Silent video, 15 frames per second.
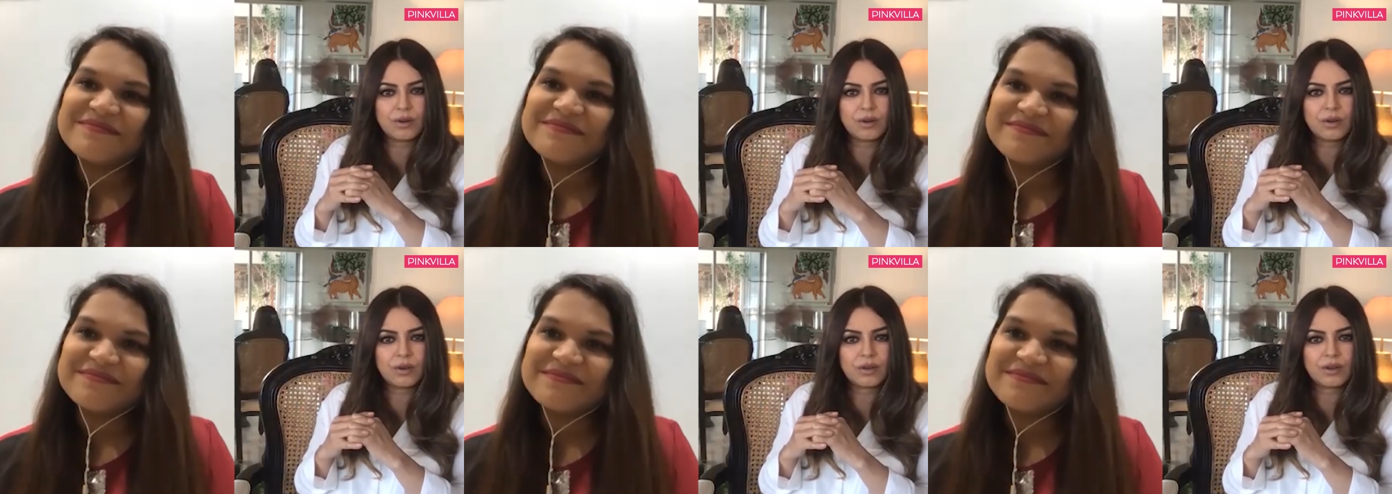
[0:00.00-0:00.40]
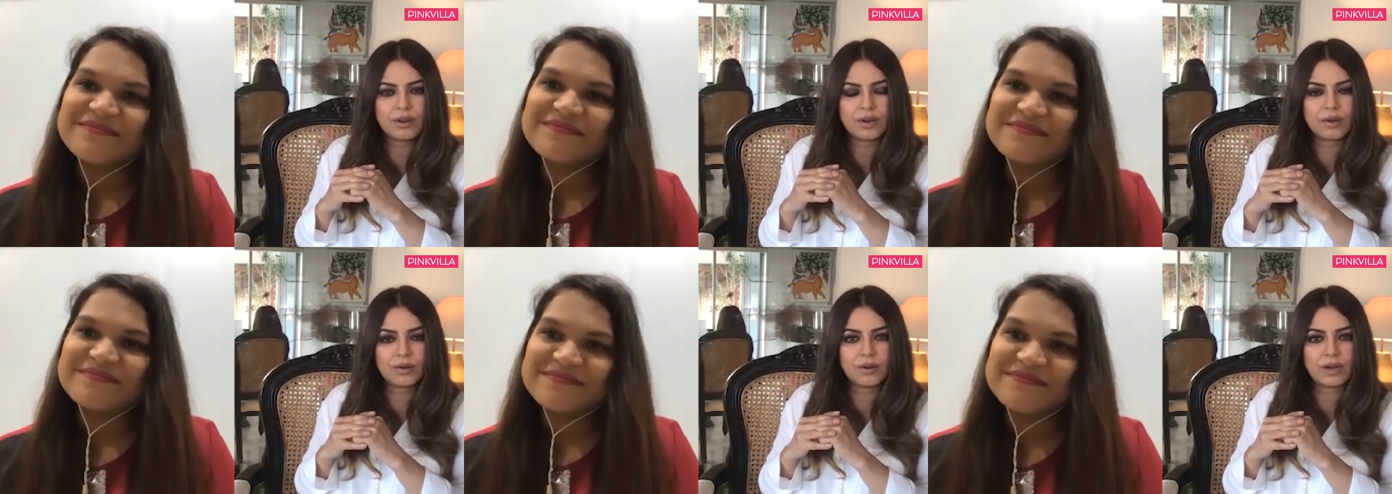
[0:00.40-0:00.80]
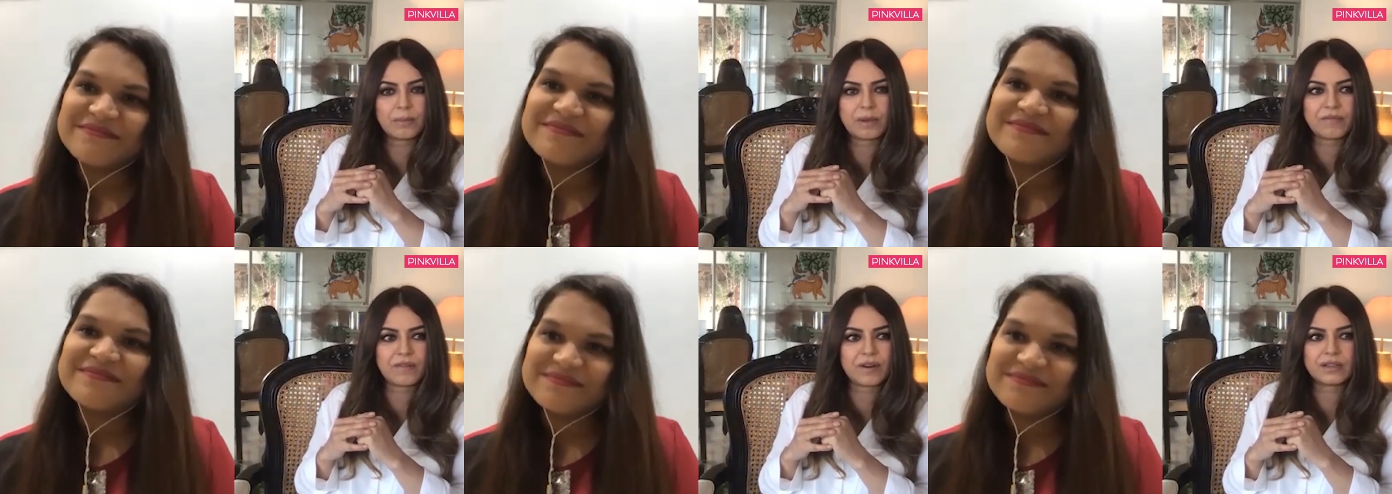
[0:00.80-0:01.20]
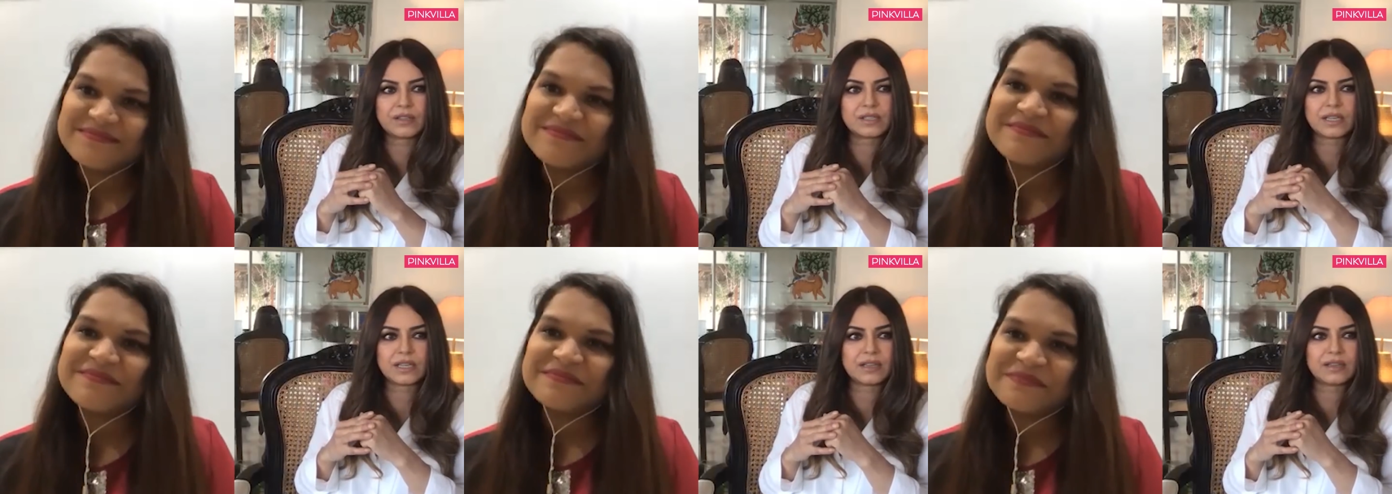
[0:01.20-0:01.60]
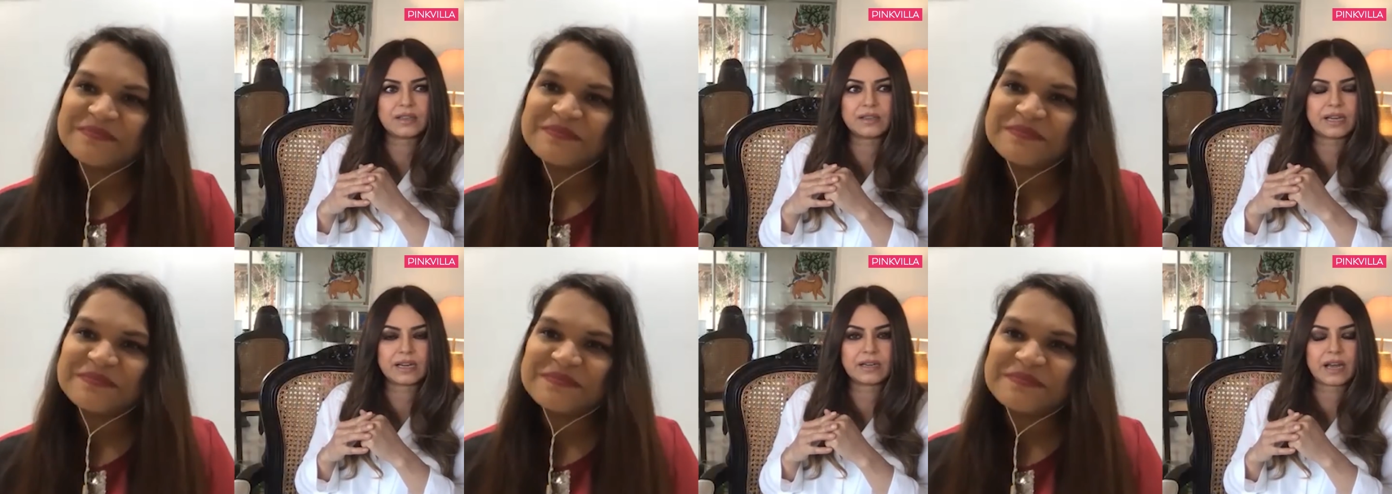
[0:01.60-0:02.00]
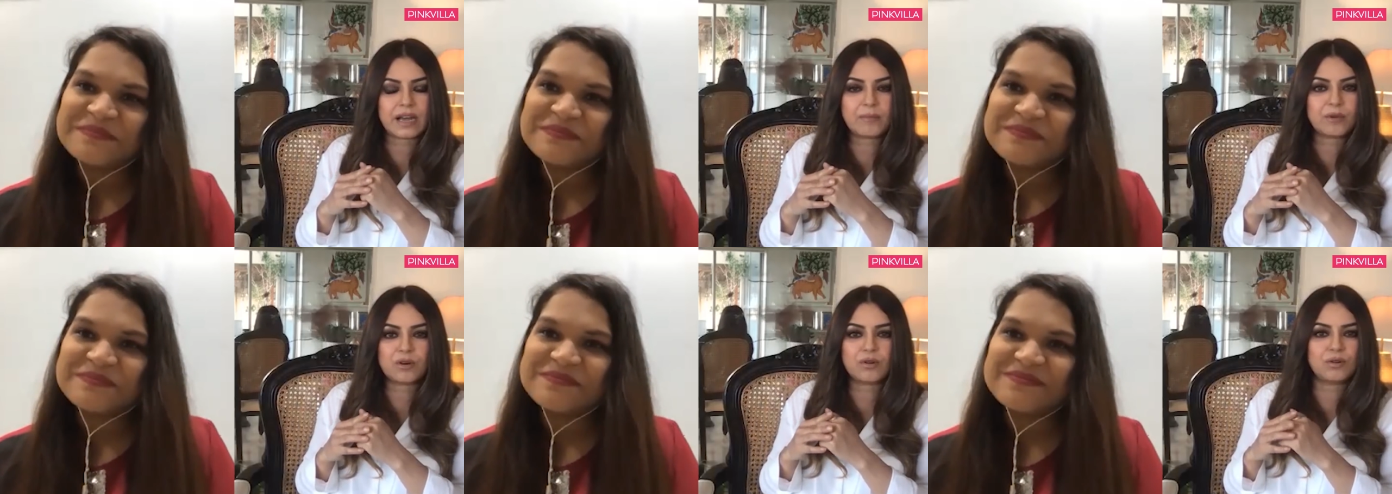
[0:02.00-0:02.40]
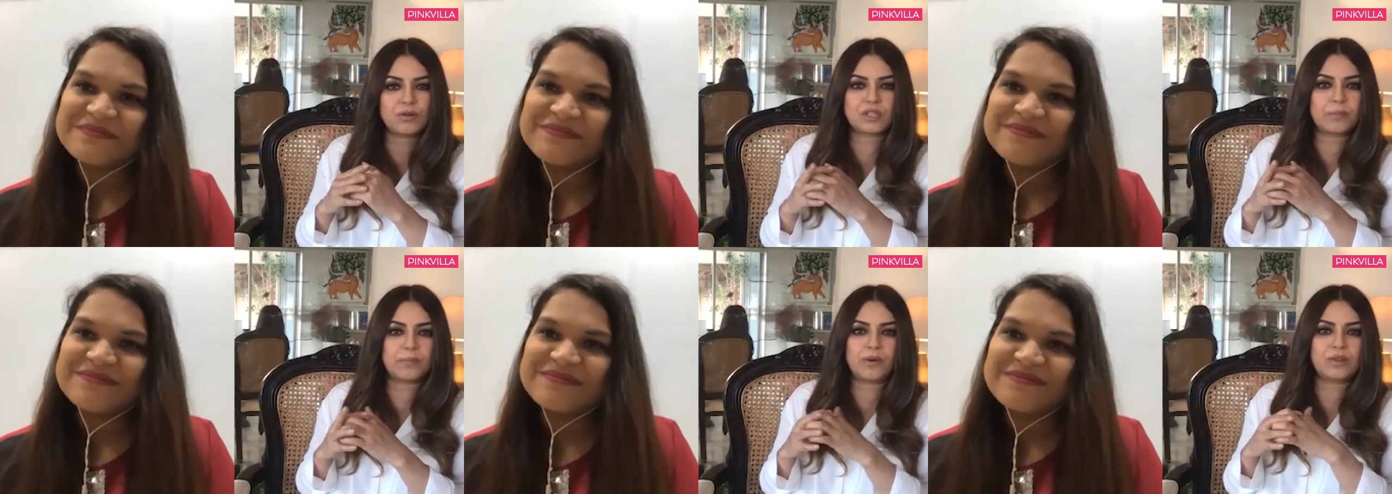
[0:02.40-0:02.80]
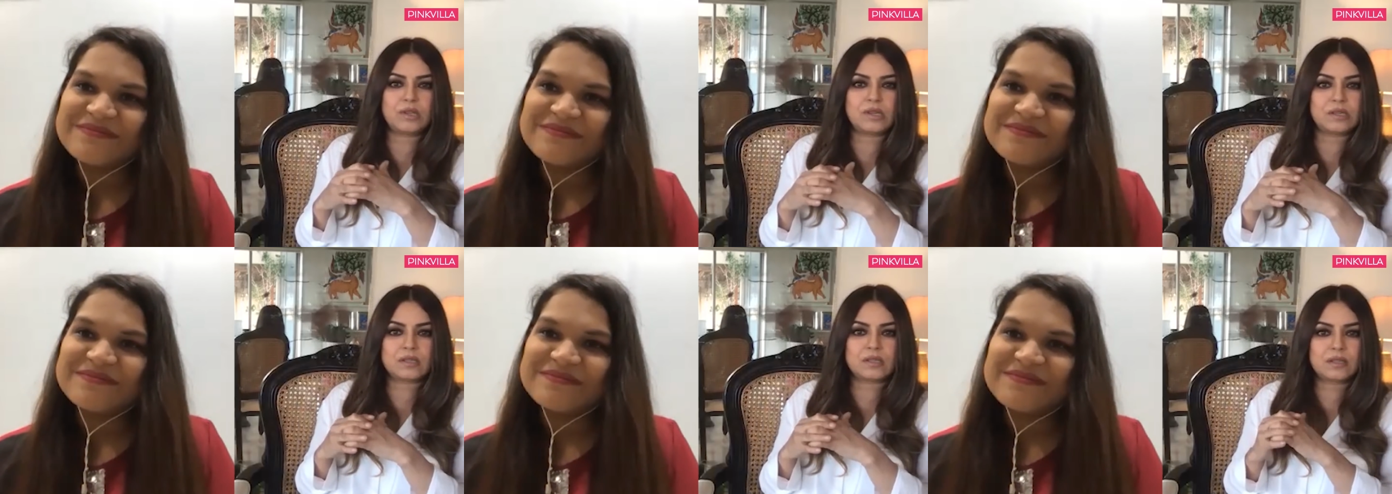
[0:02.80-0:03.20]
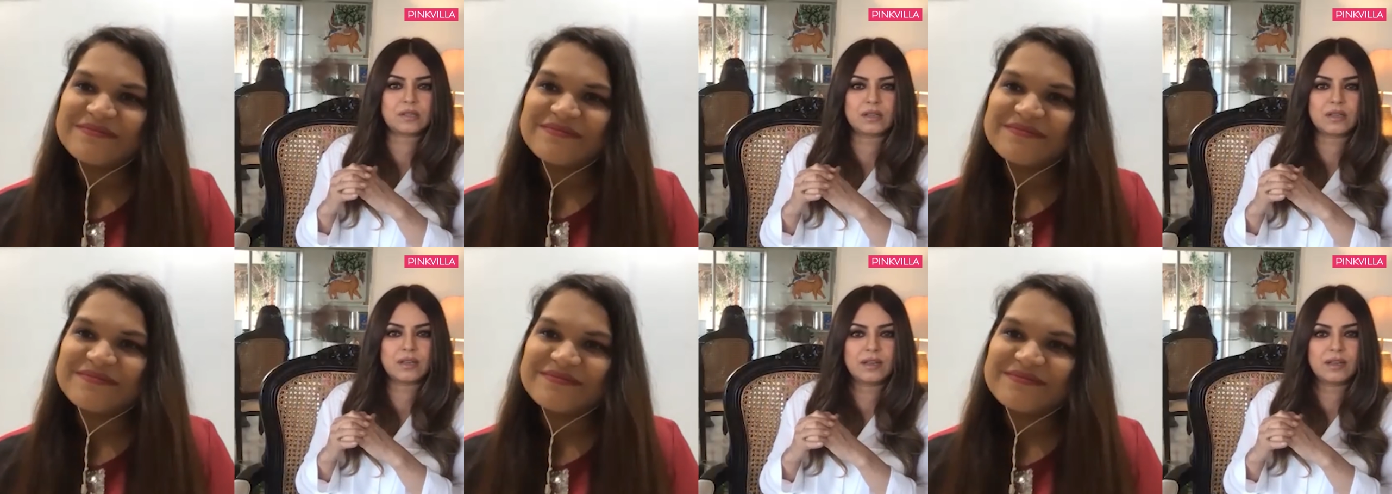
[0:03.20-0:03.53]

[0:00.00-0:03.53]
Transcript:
Speaker 1: Hmm. And my father said that I'm not going to support this,